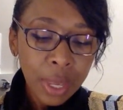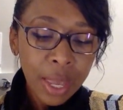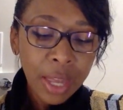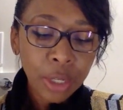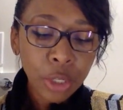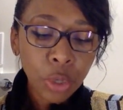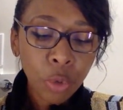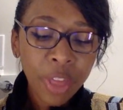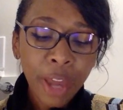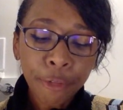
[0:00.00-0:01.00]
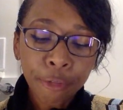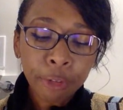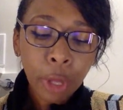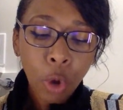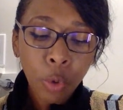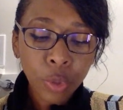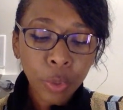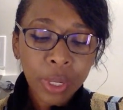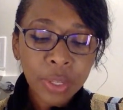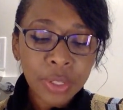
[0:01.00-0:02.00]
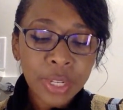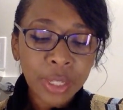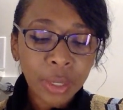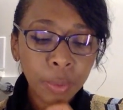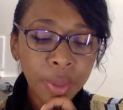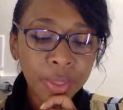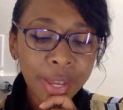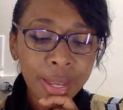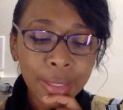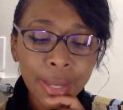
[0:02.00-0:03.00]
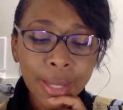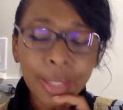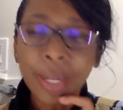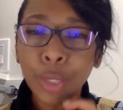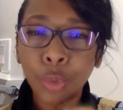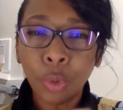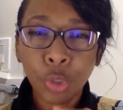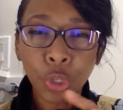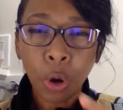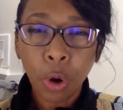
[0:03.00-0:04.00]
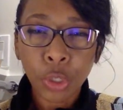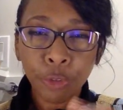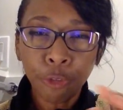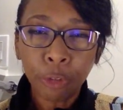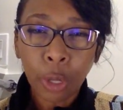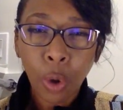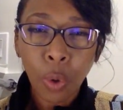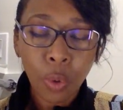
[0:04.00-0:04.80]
And so that flow is what he's dealing with, like an electrical charge, a flow